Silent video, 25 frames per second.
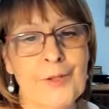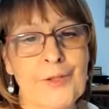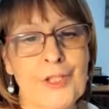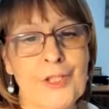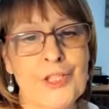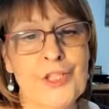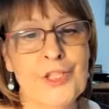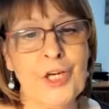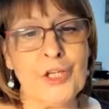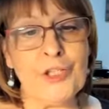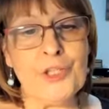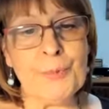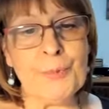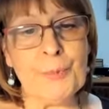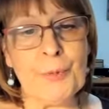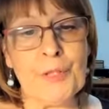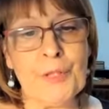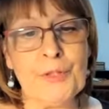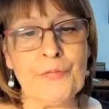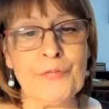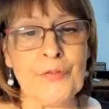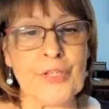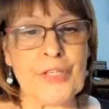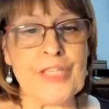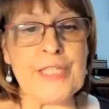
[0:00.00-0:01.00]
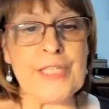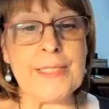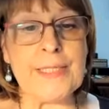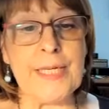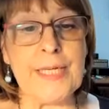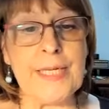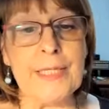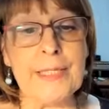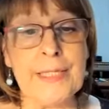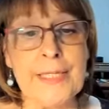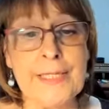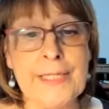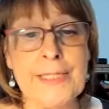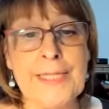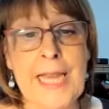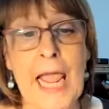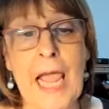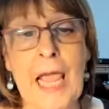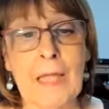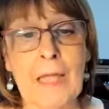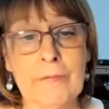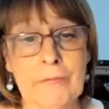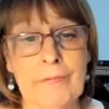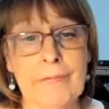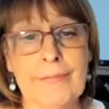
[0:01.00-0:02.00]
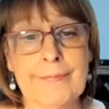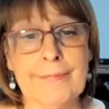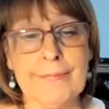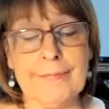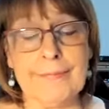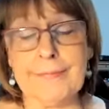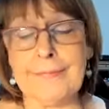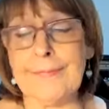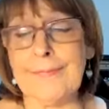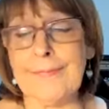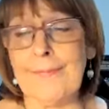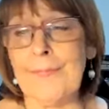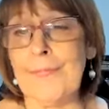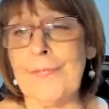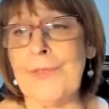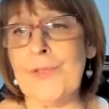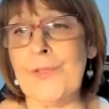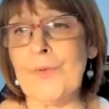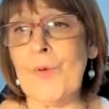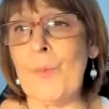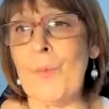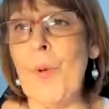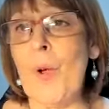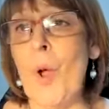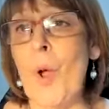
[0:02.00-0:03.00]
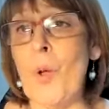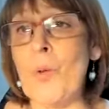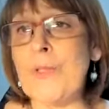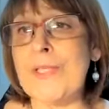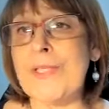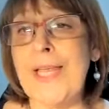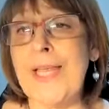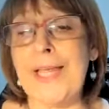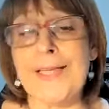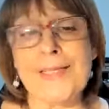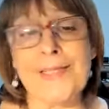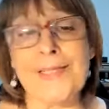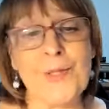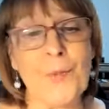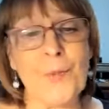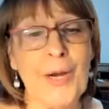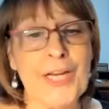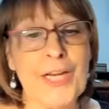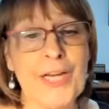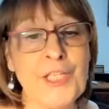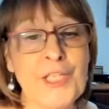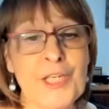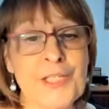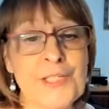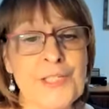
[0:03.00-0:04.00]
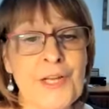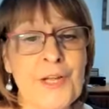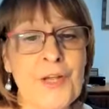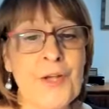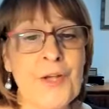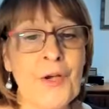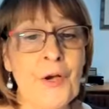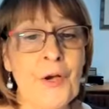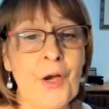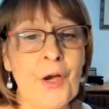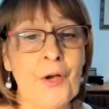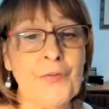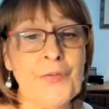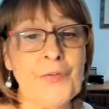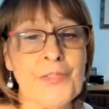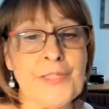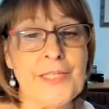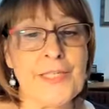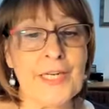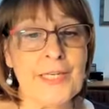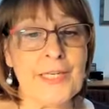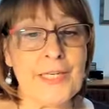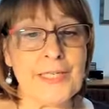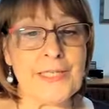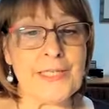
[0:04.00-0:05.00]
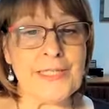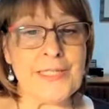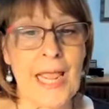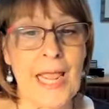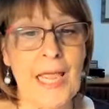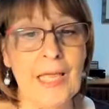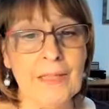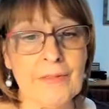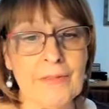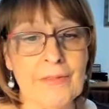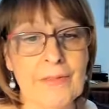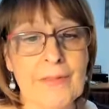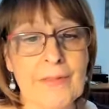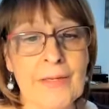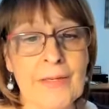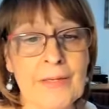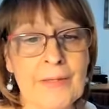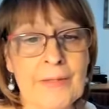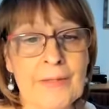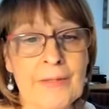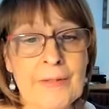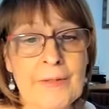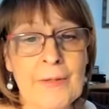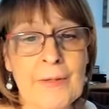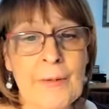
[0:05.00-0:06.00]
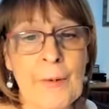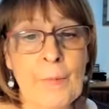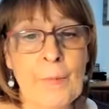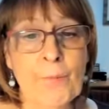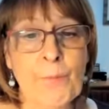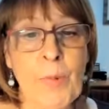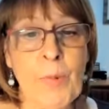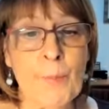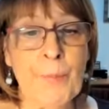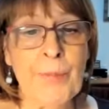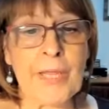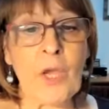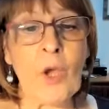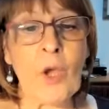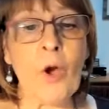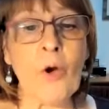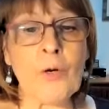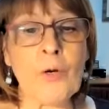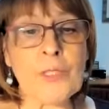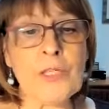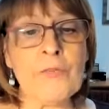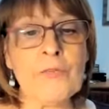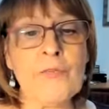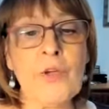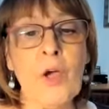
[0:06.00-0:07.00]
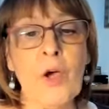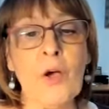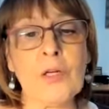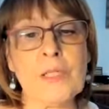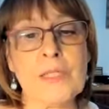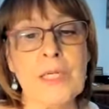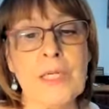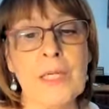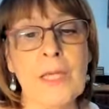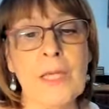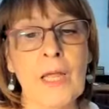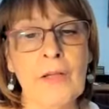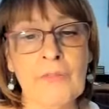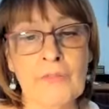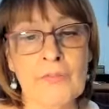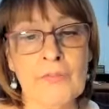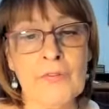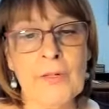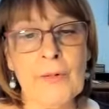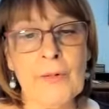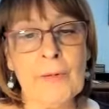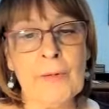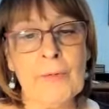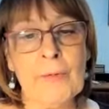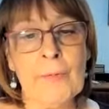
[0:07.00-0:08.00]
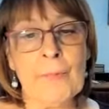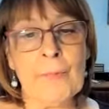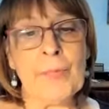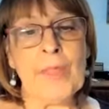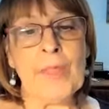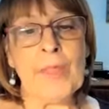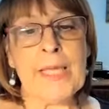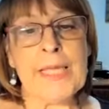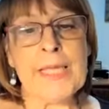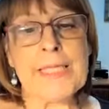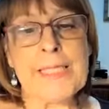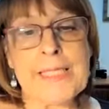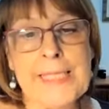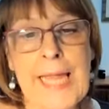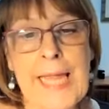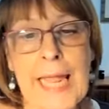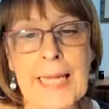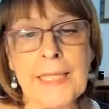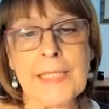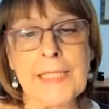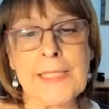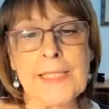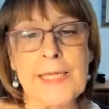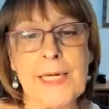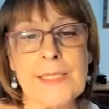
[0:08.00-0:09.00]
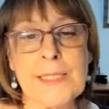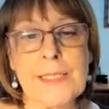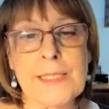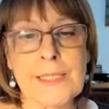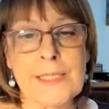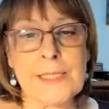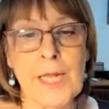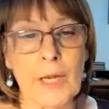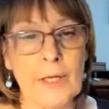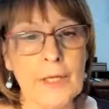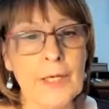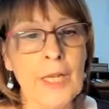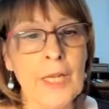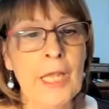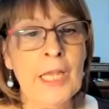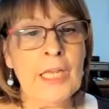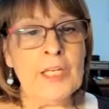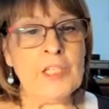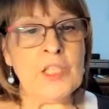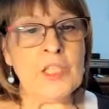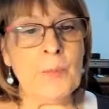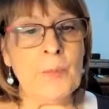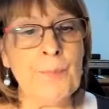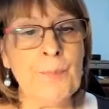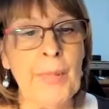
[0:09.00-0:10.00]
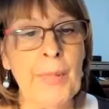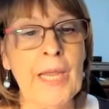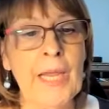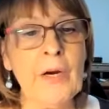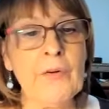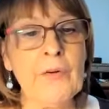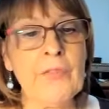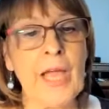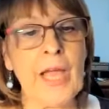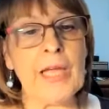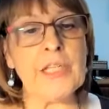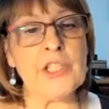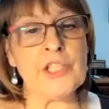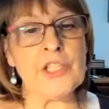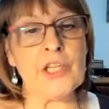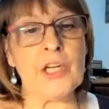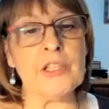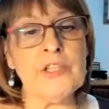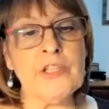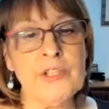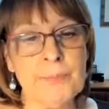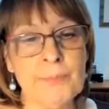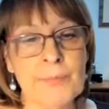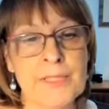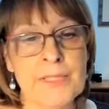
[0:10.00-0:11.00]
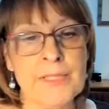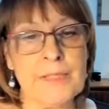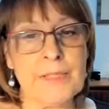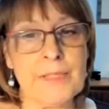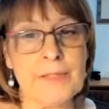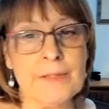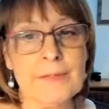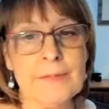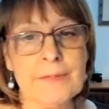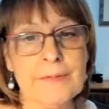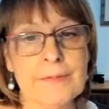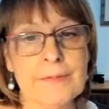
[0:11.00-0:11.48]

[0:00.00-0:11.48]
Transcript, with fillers: The judgment for sin is death. It's what Paul says the wages of sin is death. But because of God's love, he sends his son to bear that judgment